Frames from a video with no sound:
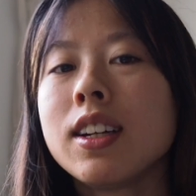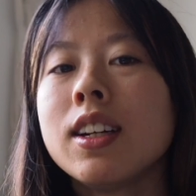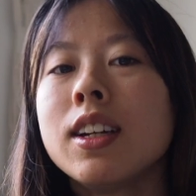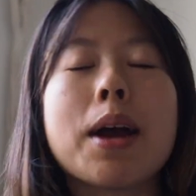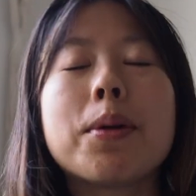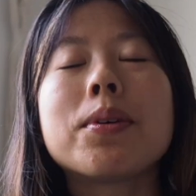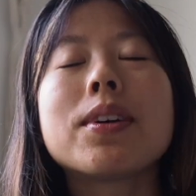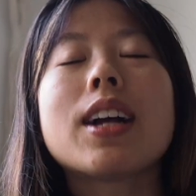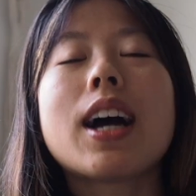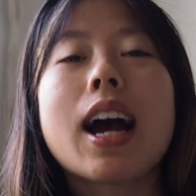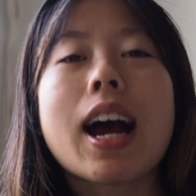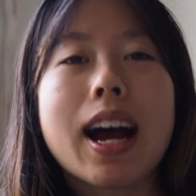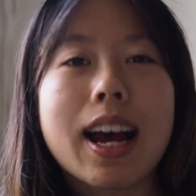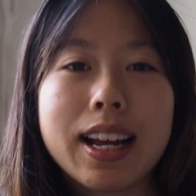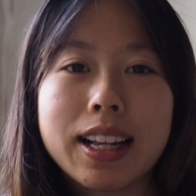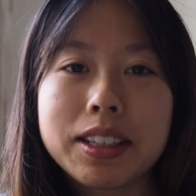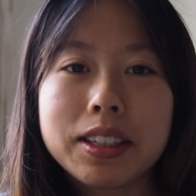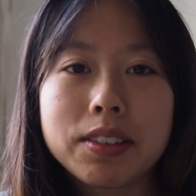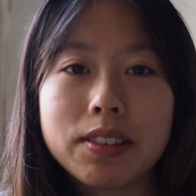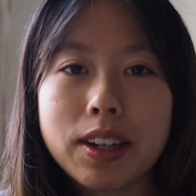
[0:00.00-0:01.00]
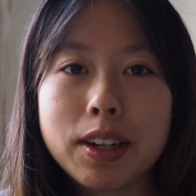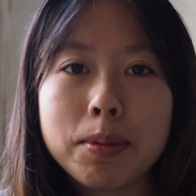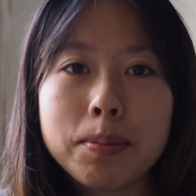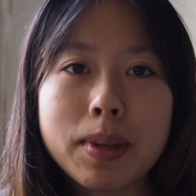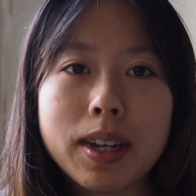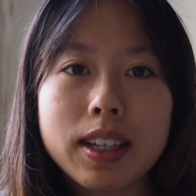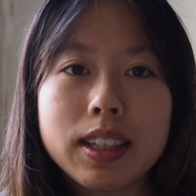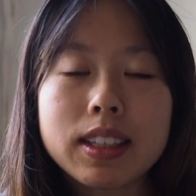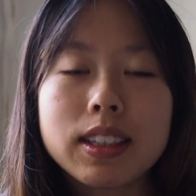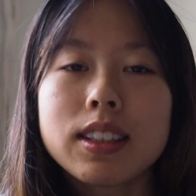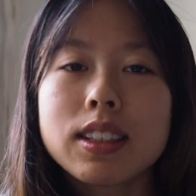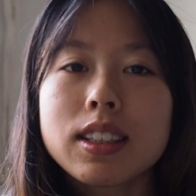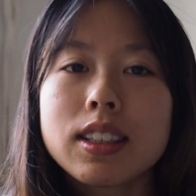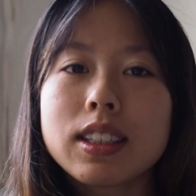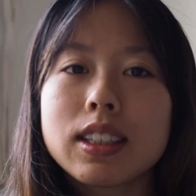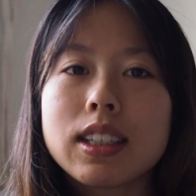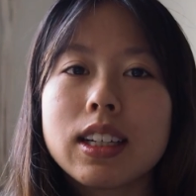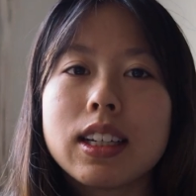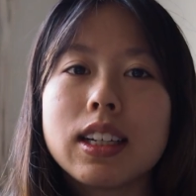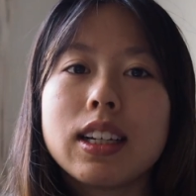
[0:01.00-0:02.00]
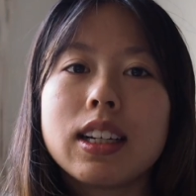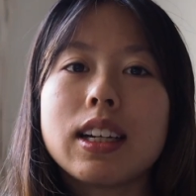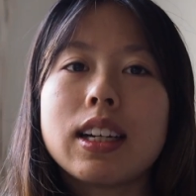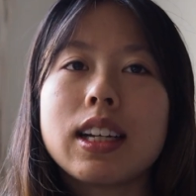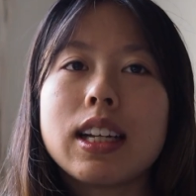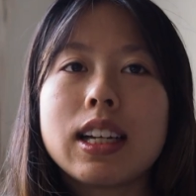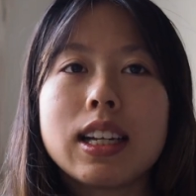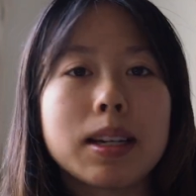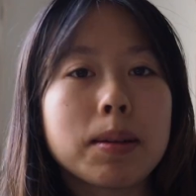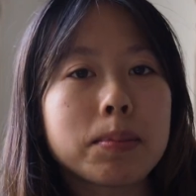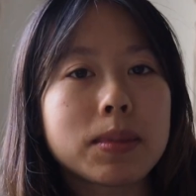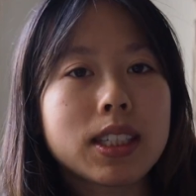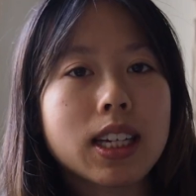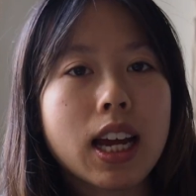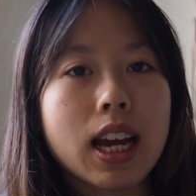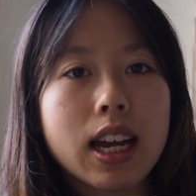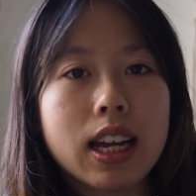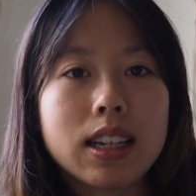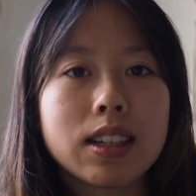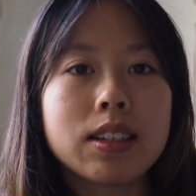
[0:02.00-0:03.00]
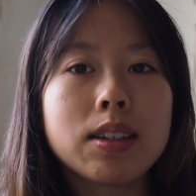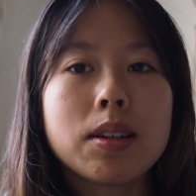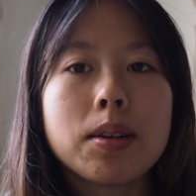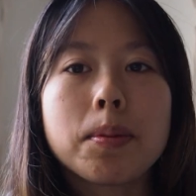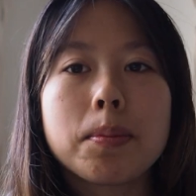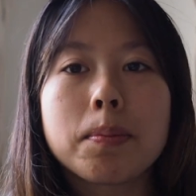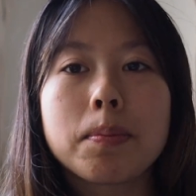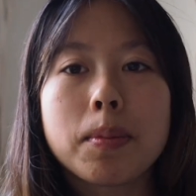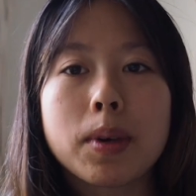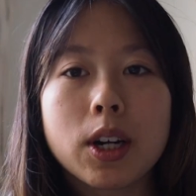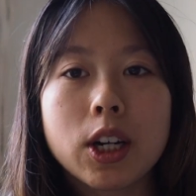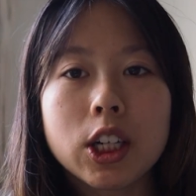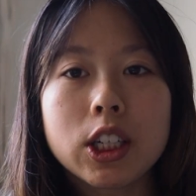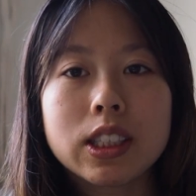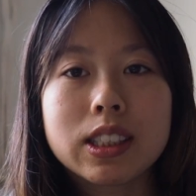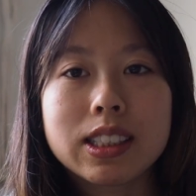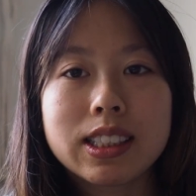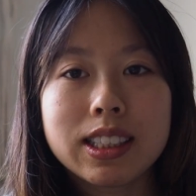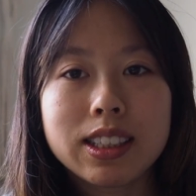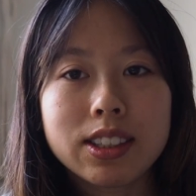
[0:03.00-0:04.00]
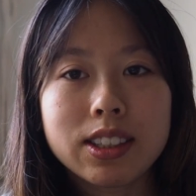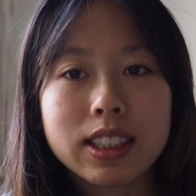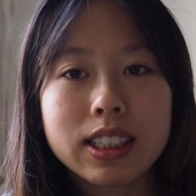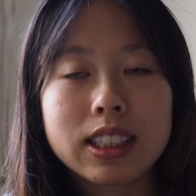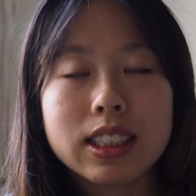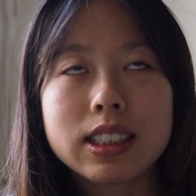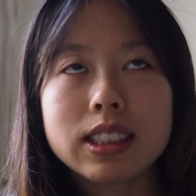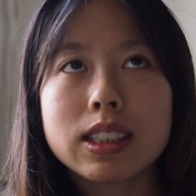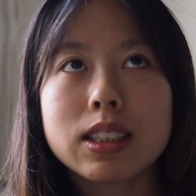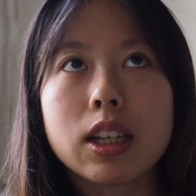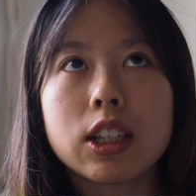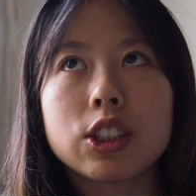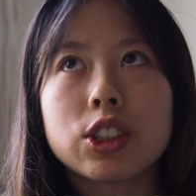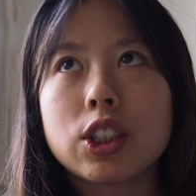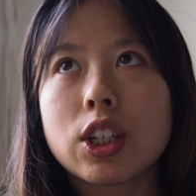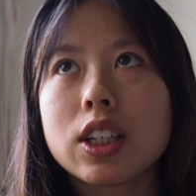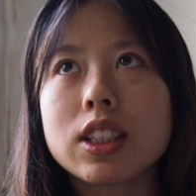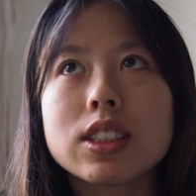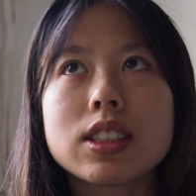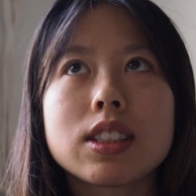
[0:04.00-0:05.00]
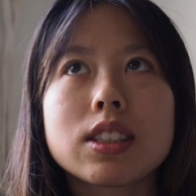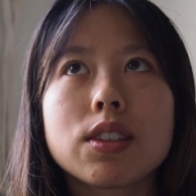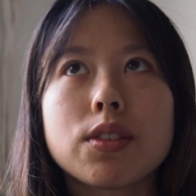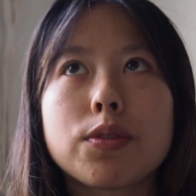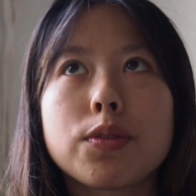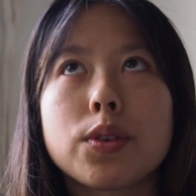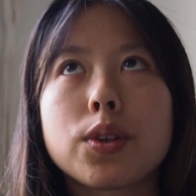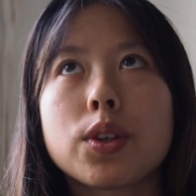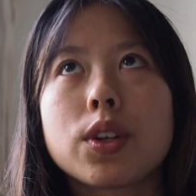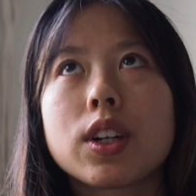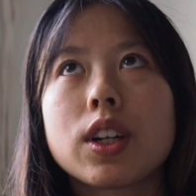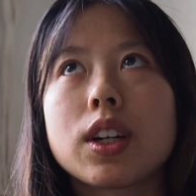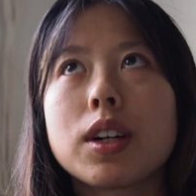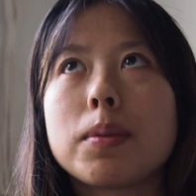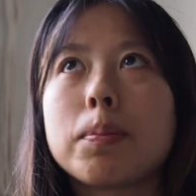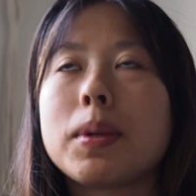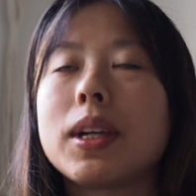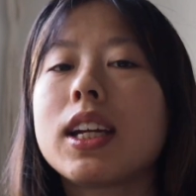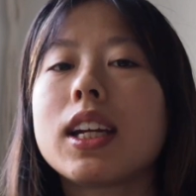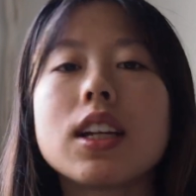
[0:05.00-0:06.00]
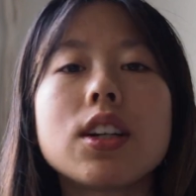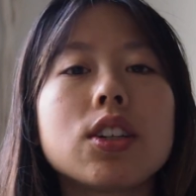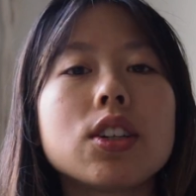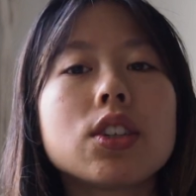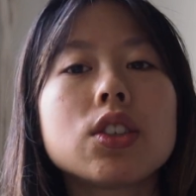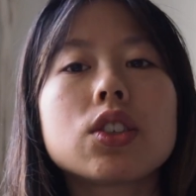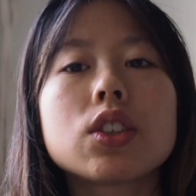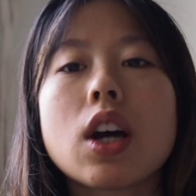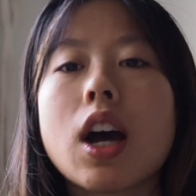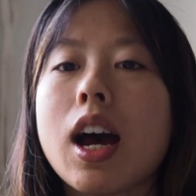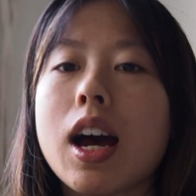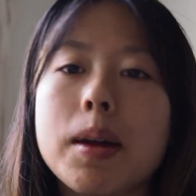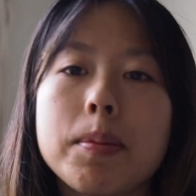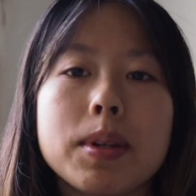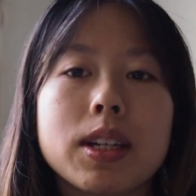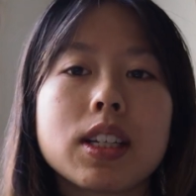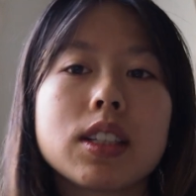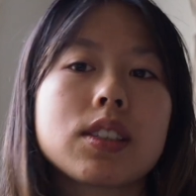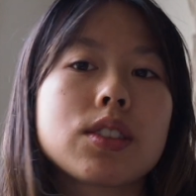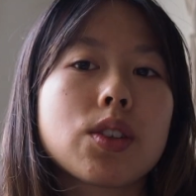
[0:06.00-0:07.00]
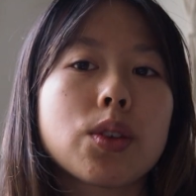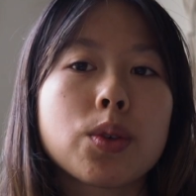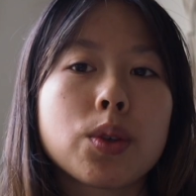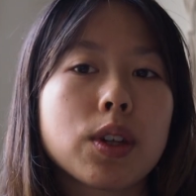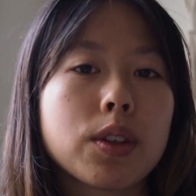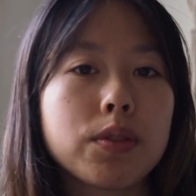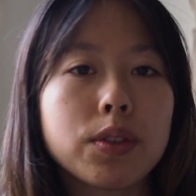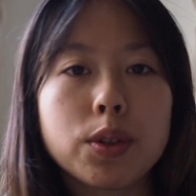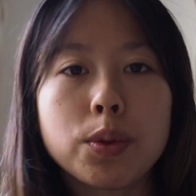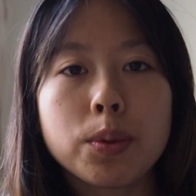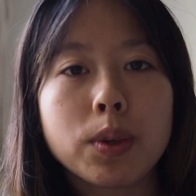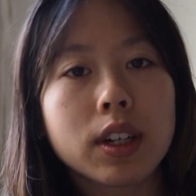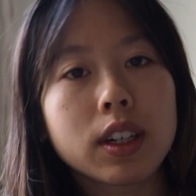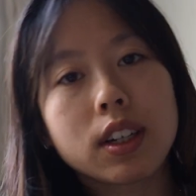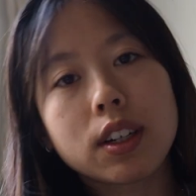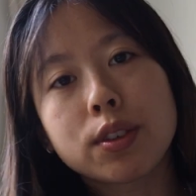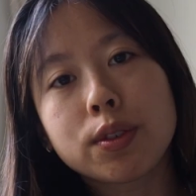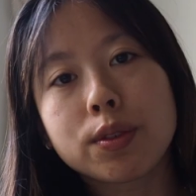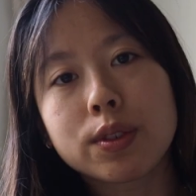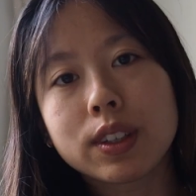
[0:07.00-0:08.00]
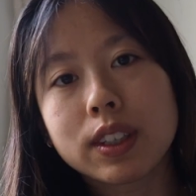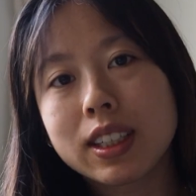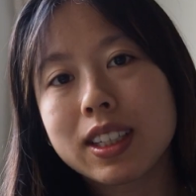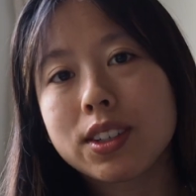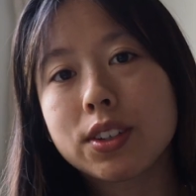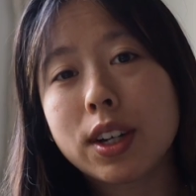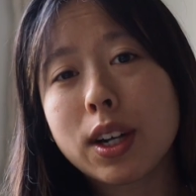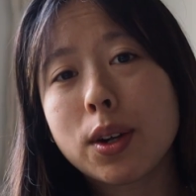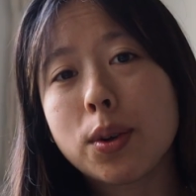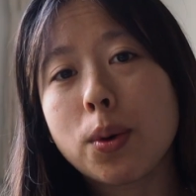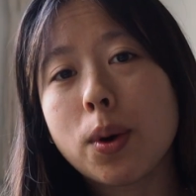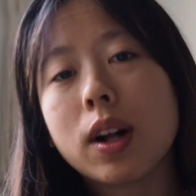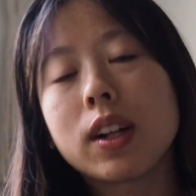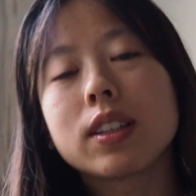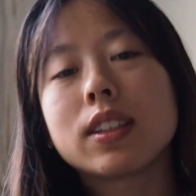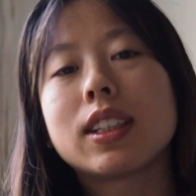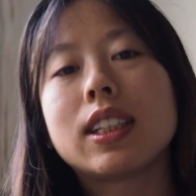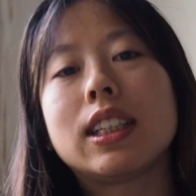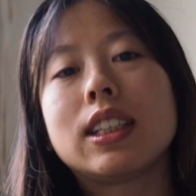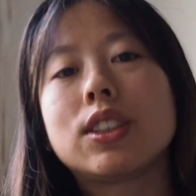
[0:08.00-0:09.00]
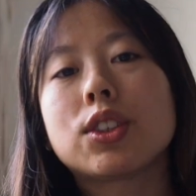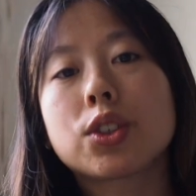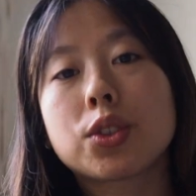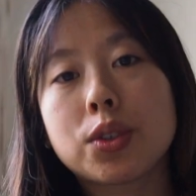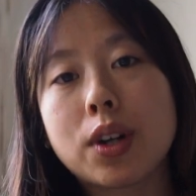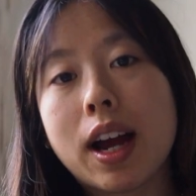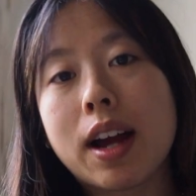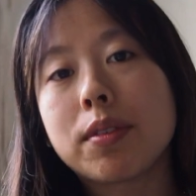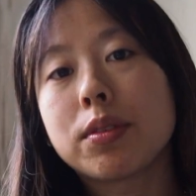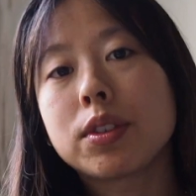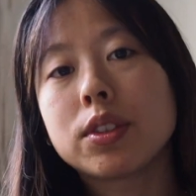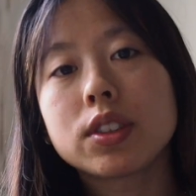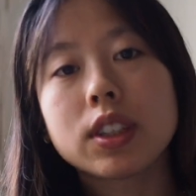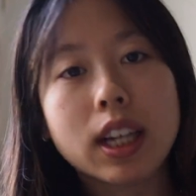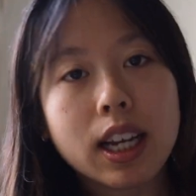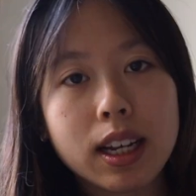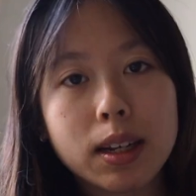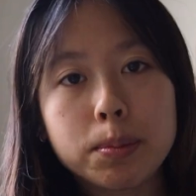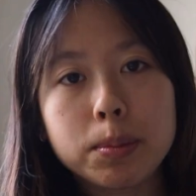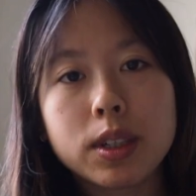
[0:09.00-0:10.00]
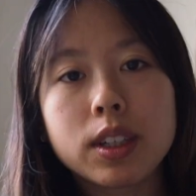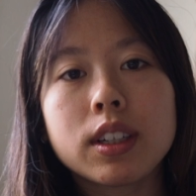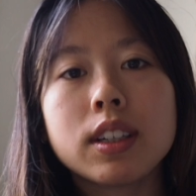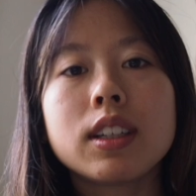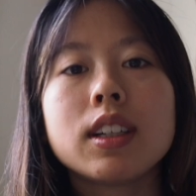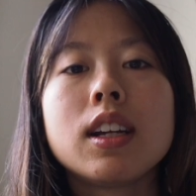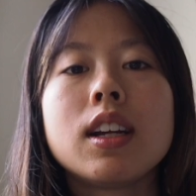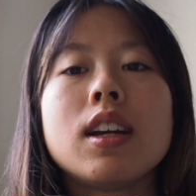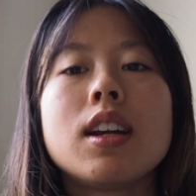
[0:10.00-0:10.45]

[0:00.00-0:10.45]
I would highly recommend the EM10 Mark series just for beginners, hobbyists, or if you want a really great quality travel camera.